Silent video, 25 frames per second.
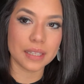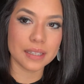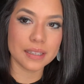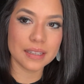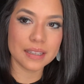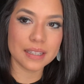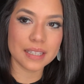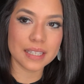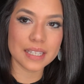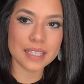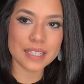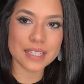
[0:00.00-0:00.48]

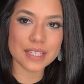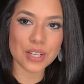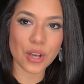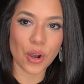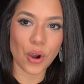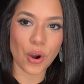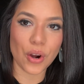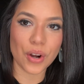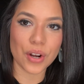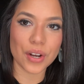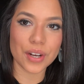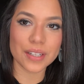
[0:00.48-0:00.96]
This
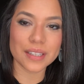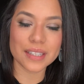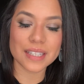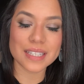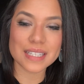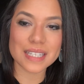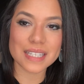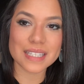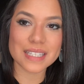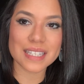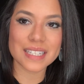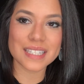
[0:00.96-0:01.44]

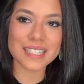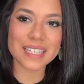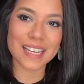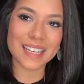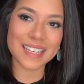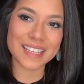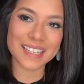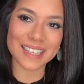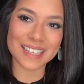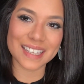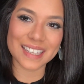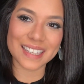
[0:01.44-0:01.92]
is the day
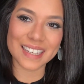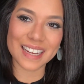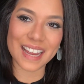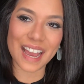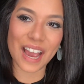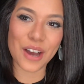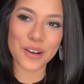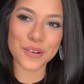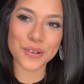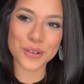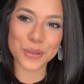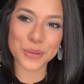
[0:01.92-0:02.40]
kit.
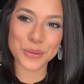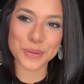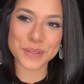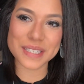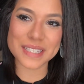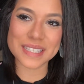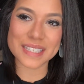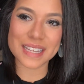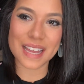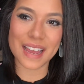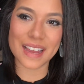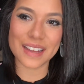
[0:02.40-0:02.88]
How cool is
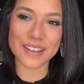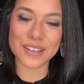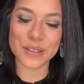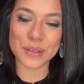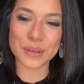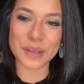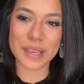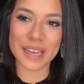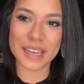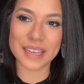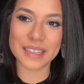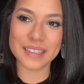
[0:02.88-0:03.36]
that,
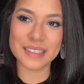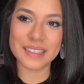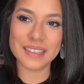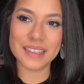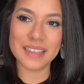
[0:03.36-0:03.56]
okay?